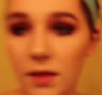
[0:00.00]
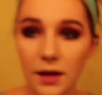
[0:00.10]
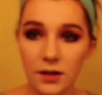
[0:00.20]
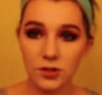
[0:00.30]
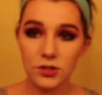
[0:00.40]

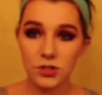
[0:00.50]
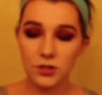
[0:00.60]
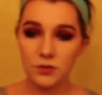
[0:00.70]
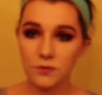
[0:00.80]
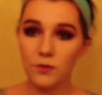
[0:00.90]
then
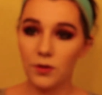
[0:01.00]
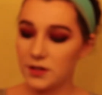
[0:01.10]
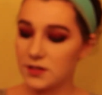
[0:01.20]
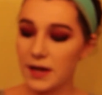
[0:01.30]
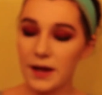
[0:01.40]
to fully
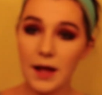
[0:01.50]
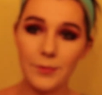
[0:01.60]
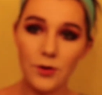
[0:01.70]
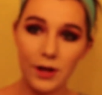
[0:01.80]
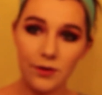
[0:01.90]
set it, I'm
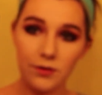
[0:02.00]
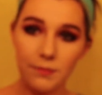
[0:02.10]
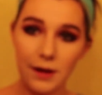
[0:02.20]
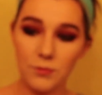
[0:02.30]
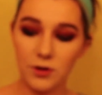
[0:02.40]
going in with
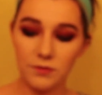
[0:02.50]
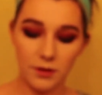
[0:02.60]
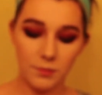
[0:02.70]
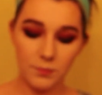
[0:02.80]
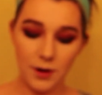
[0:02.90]
my
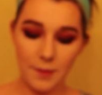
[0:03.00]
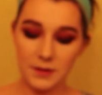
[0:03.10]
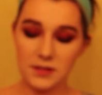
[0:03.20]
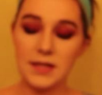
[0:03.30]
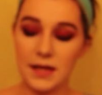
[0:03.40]
Morphe Prep
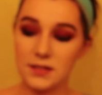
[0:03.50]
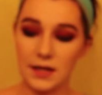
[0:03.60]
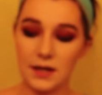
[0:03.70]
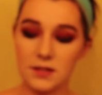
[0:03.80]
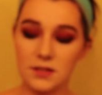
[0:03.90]
and Set Setting